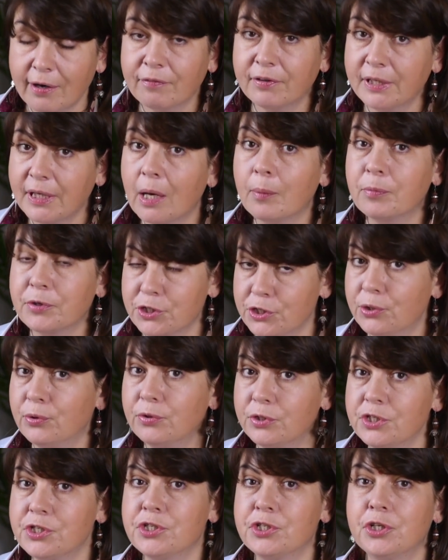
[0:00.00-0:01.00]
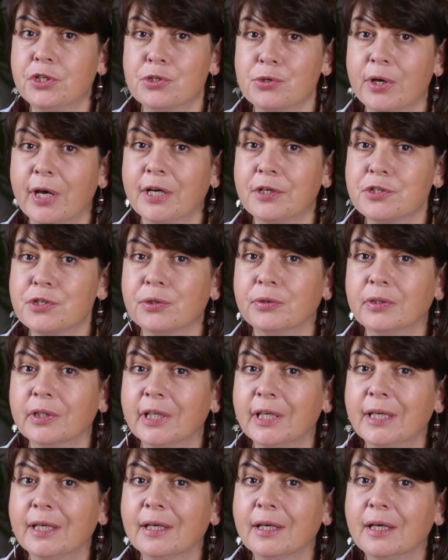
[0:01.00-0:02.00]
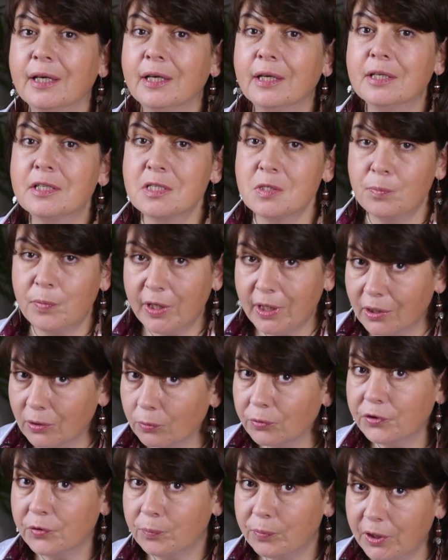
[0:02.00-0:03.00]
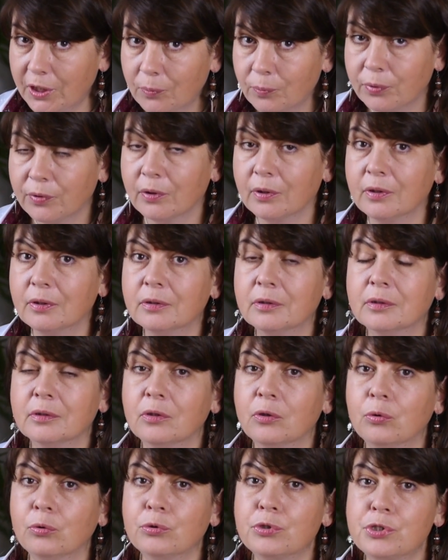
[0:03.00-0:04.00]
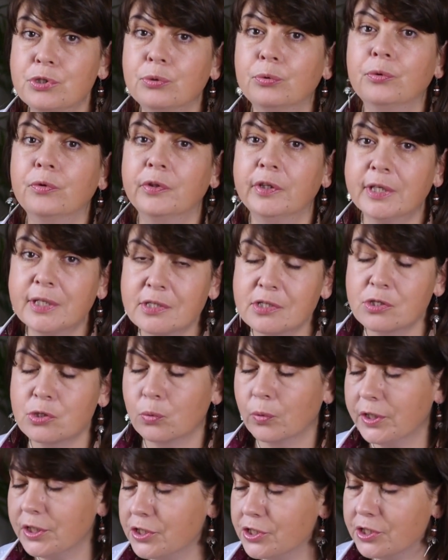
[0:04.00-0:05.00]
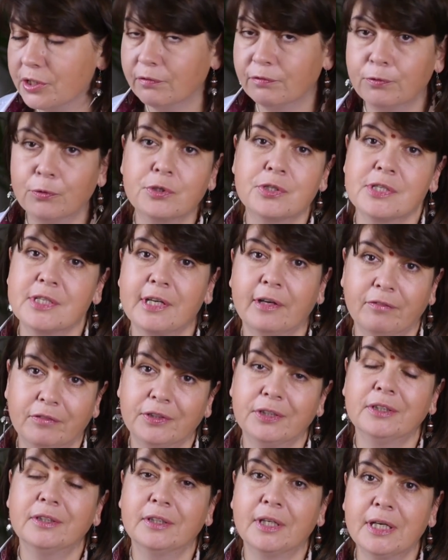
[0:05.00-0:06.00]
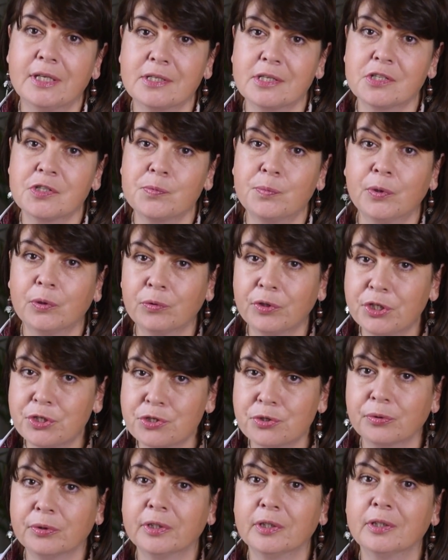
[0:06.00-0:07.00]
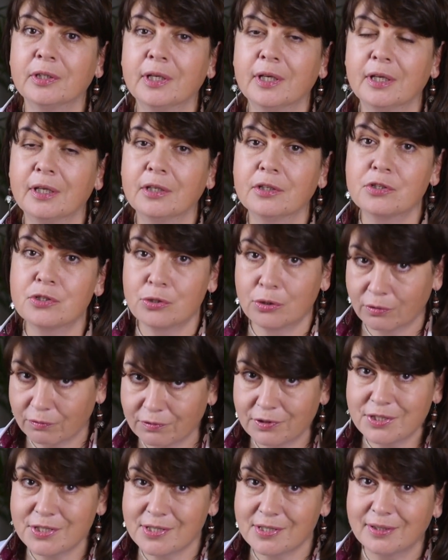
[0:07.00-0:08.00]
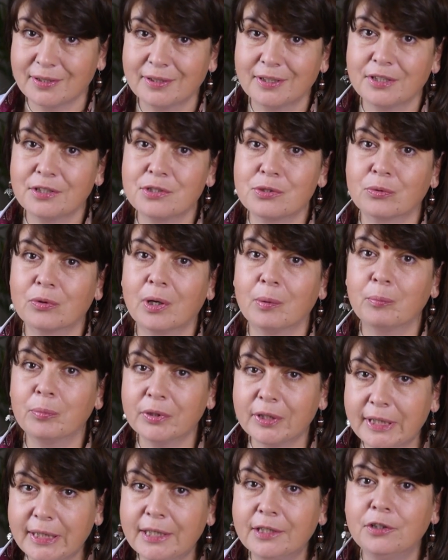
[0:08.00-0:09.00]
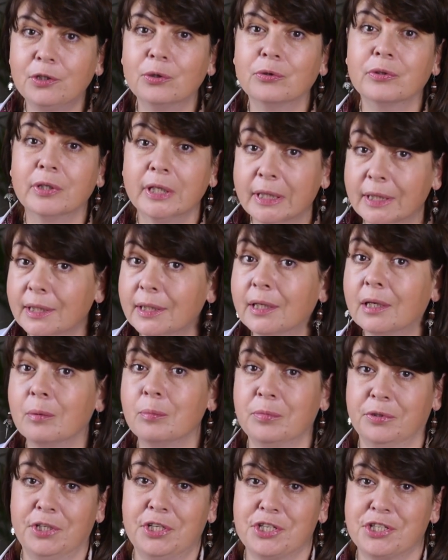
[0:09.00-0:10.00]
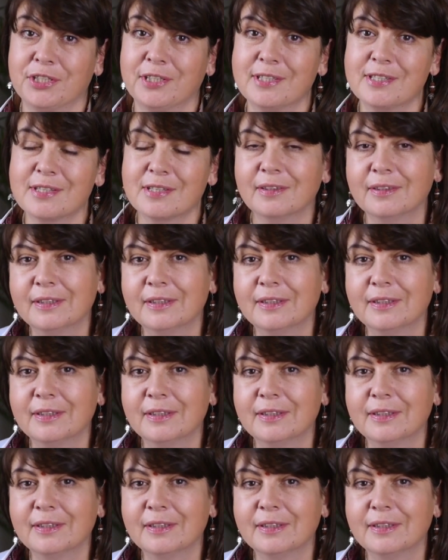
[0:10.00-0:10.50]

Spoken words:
an opportunity to actually speak with people who do this 24/7 as a spiritual service to complete your incompletions.